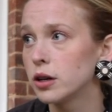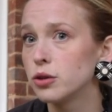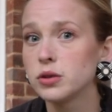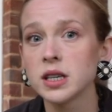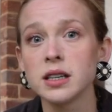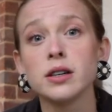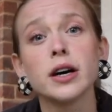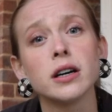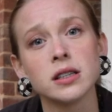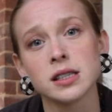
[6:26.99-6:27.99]
you see
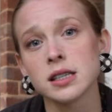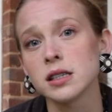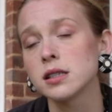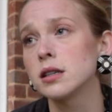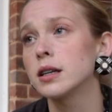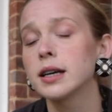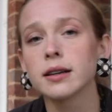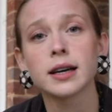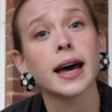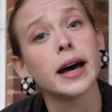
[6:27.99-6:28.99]
nurses and
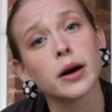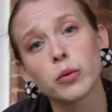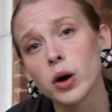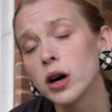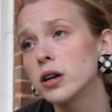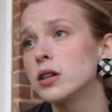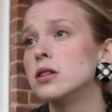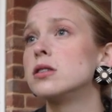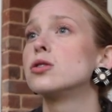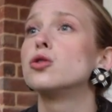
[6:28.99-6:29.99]
care workers,
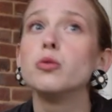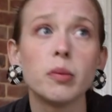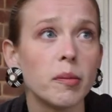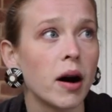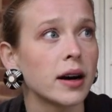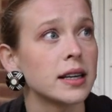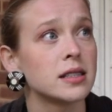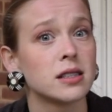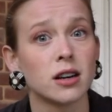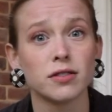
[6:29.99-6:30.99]
supermarket
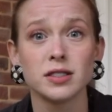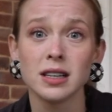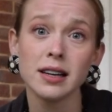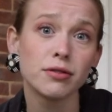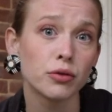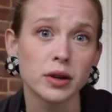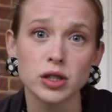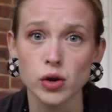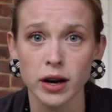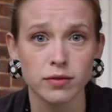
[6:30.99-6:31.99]
staff, delivery
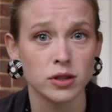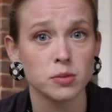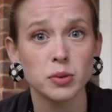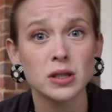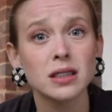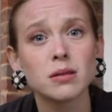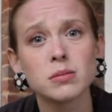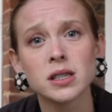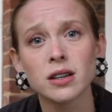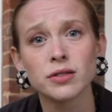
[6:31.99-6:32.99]
drivers putting
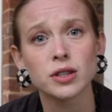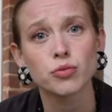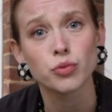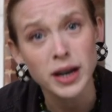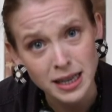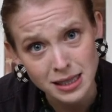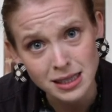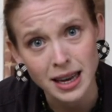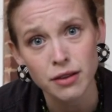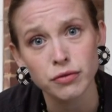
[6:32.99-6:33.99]
themselves at risk
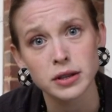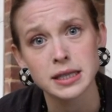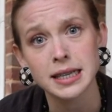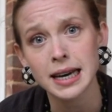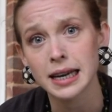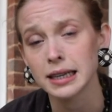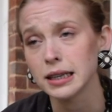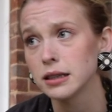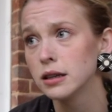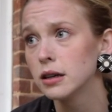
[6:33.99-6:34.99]
every day, and